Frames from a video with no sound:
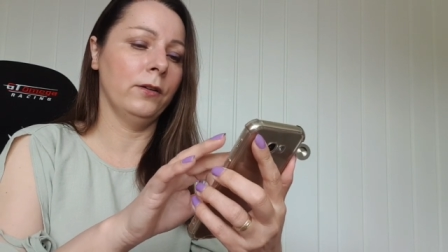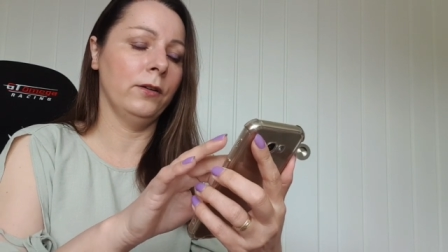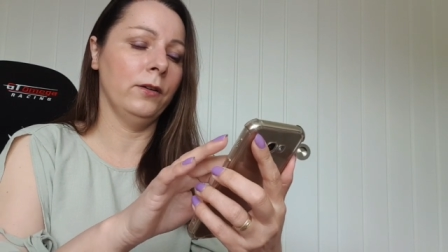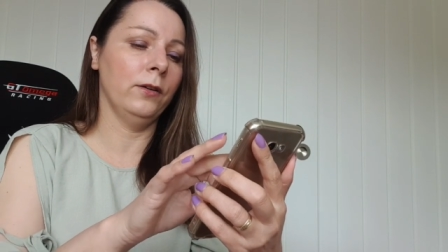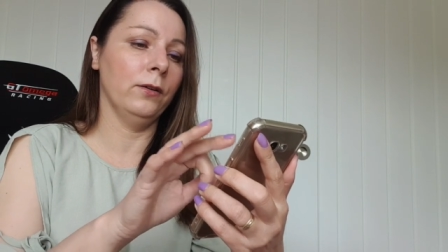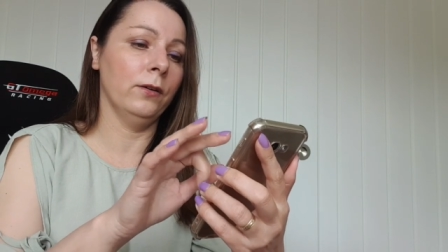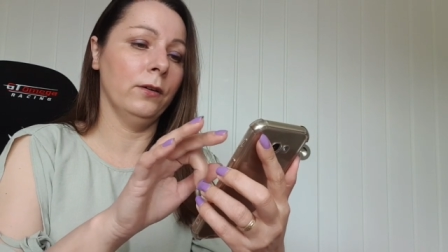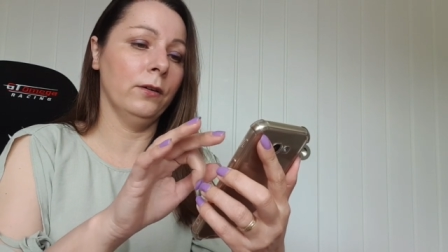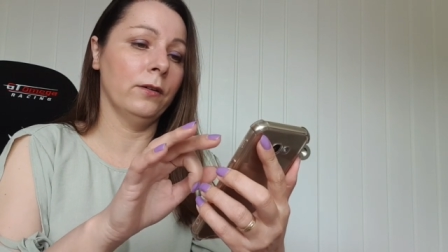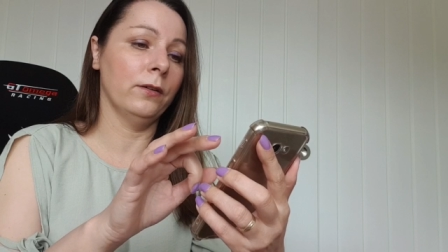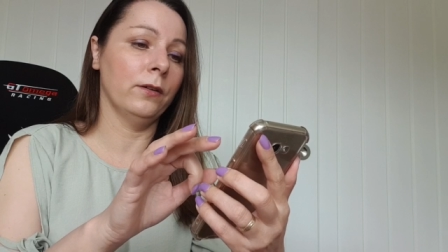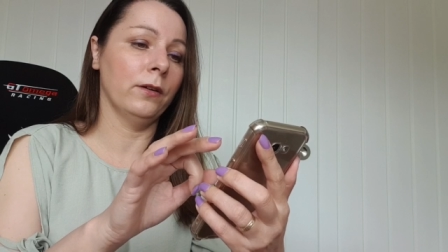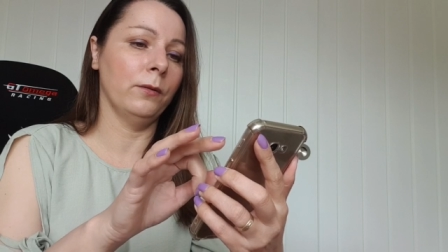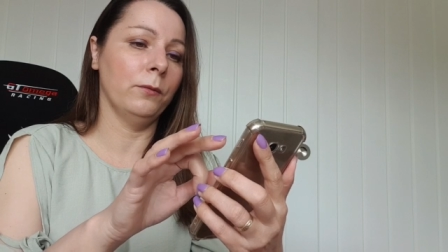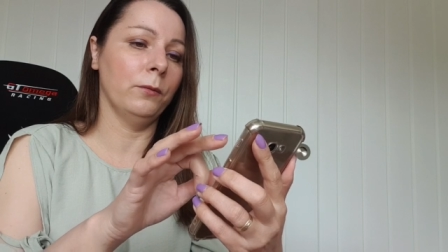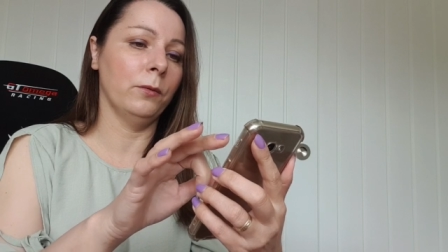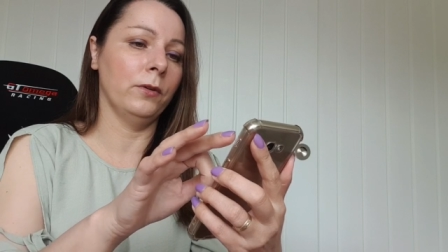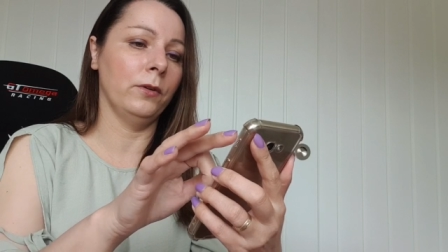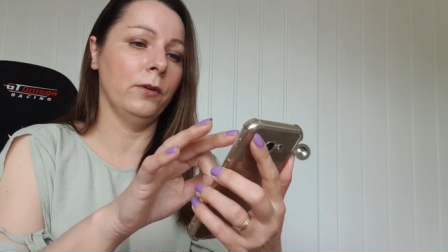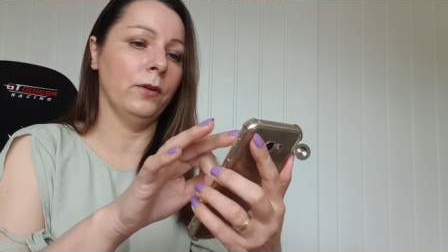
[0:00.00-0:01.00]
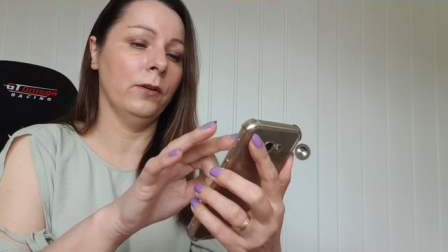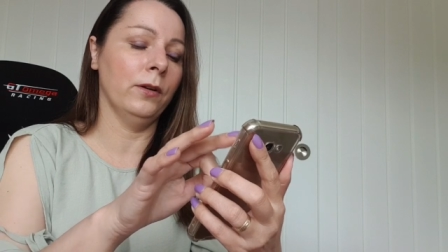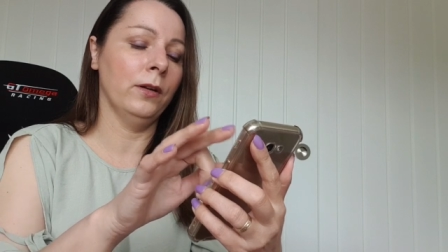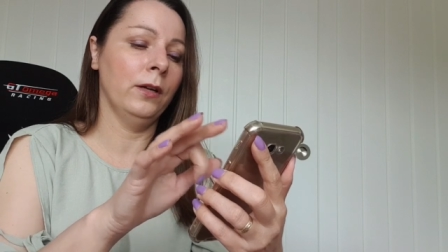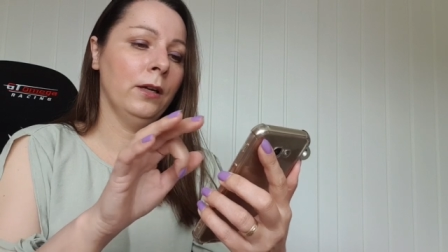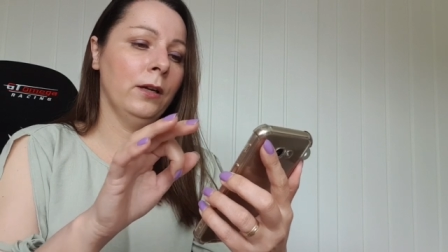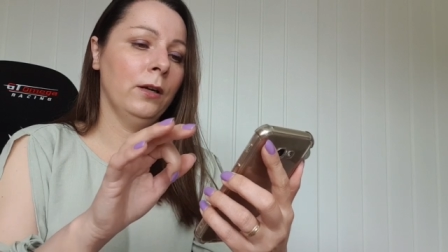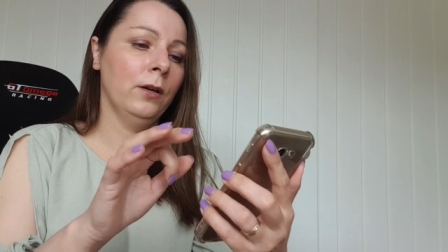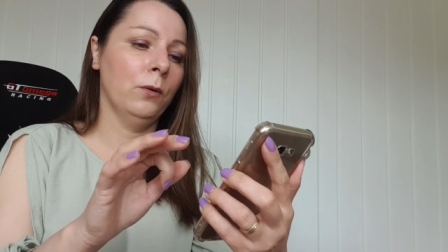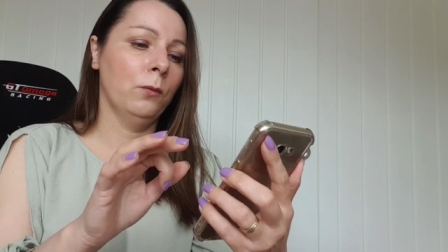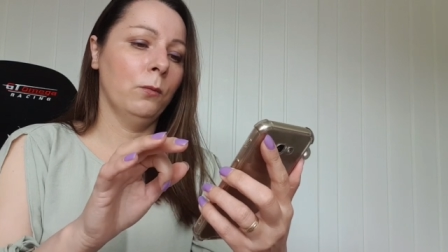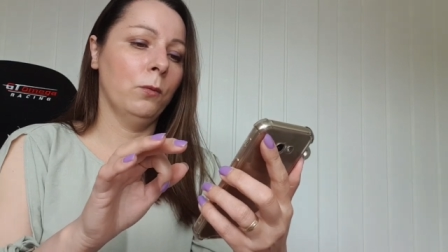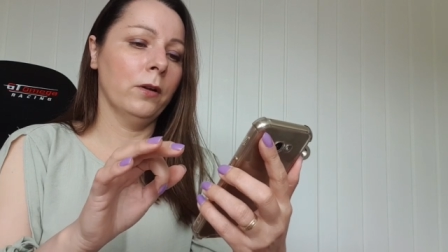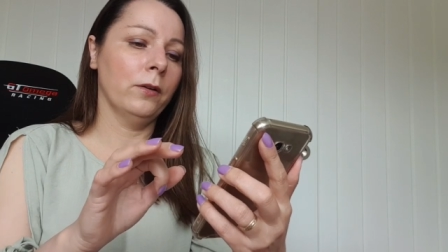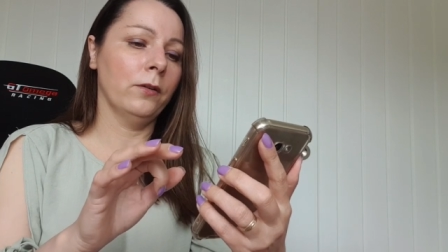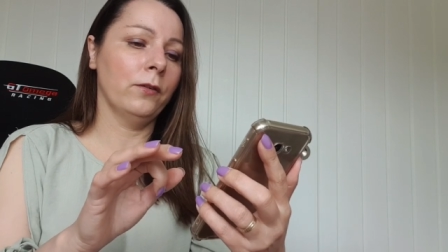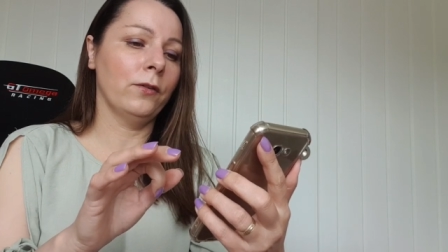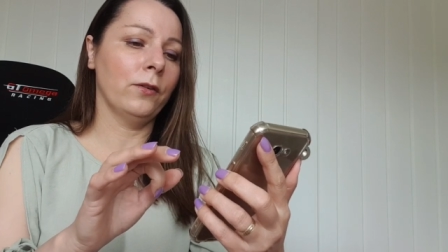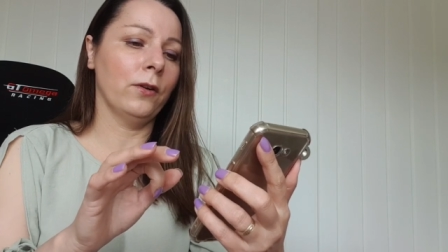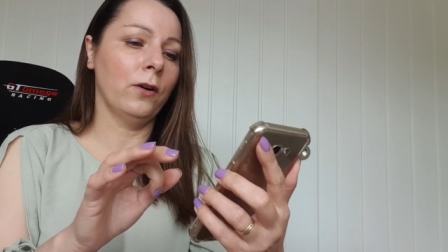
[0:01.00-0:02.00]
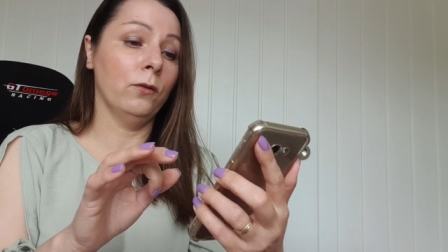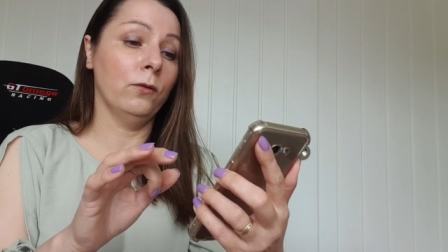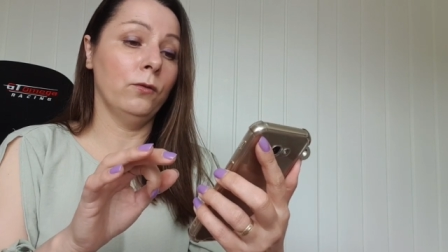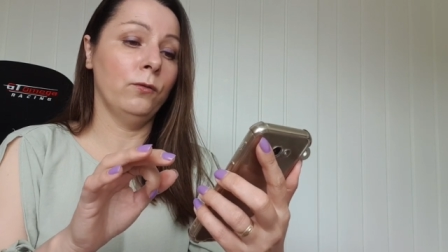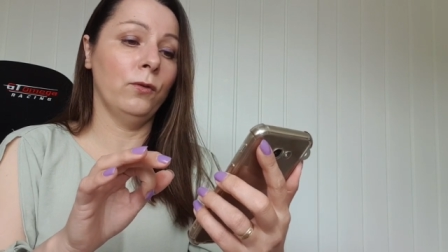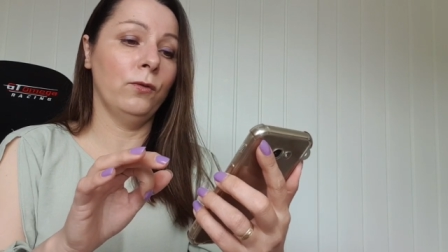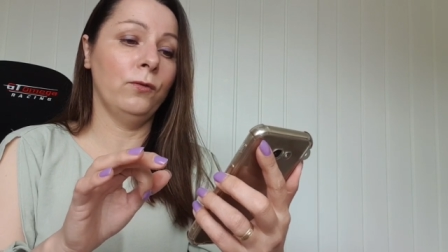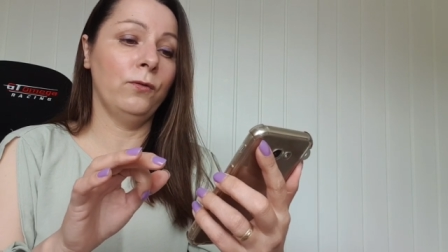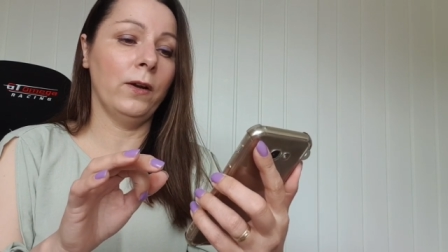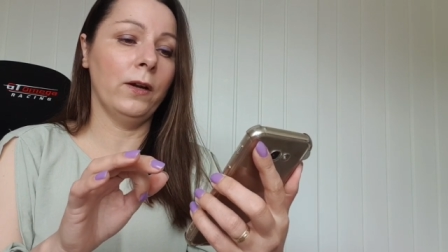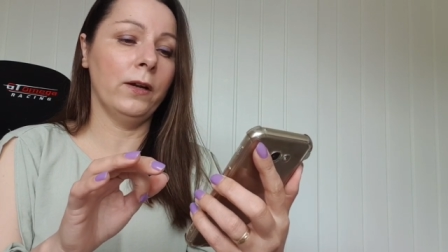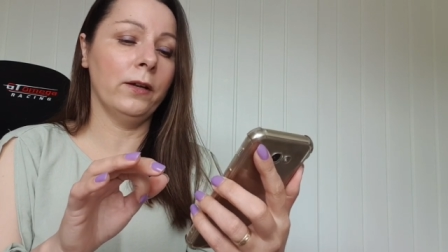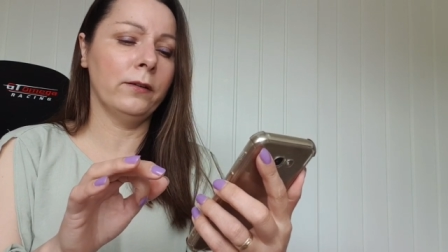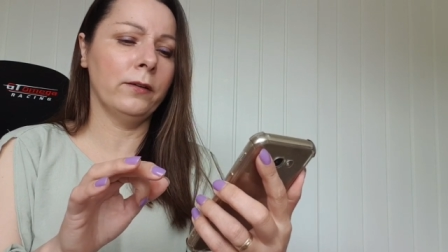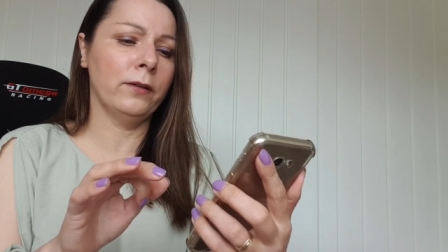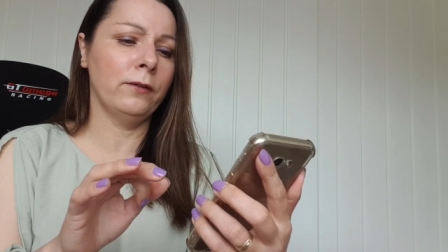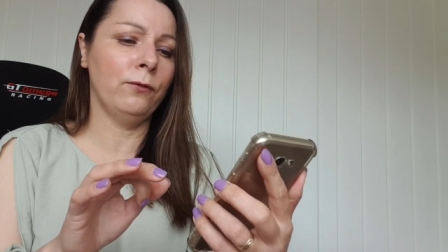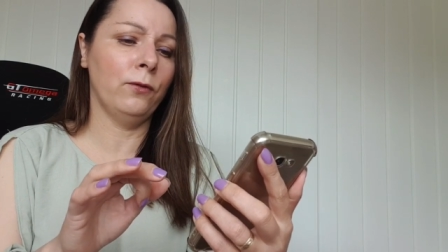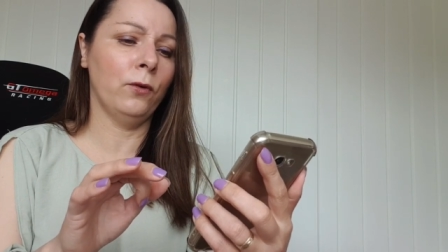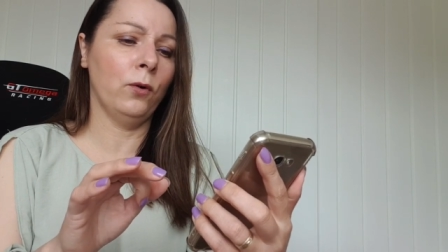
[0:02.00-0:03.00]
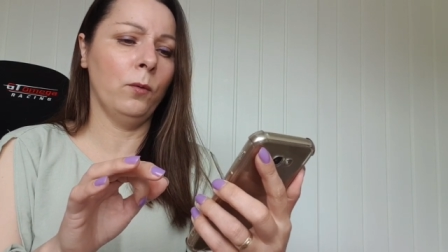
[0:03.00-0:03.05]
You. Oh, there's only one you. One sold for £34.